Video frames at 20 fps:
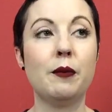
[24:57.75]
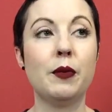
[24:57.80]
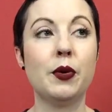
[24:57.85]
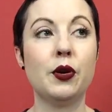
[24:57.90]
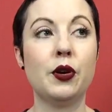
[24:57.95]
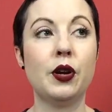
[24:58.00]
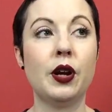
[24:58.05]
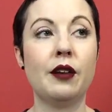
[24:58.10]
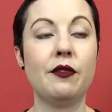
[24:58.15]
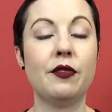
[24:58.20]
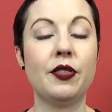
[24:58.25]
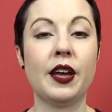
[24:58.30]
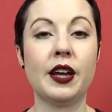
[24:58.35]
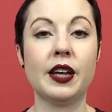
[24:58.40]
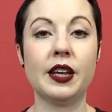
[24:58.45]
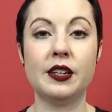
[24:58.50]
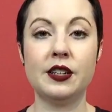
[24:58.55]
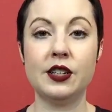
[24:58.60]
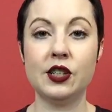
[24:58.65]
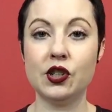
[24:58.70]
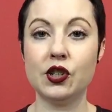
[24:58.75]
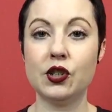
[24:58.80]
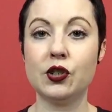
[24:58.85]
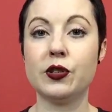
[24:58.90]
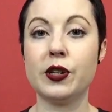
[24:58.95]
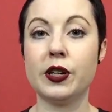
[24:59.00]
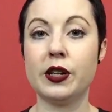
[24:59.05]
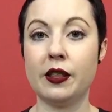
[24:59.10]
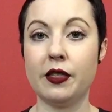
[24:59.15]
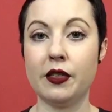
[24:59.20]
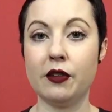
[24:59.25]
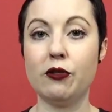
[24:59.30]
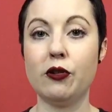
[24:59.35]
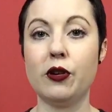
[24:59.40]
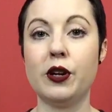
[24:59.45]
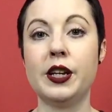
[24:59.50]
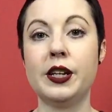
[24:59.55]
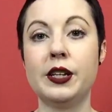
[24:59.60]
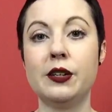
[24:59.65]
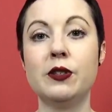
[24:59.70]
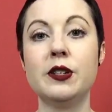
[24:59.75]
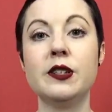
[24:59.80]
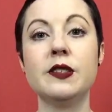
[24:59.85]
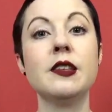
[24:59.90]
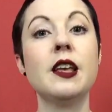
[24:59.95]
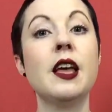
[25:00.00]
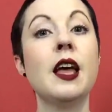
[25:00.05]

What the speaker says: who have that condition or another chronic illness.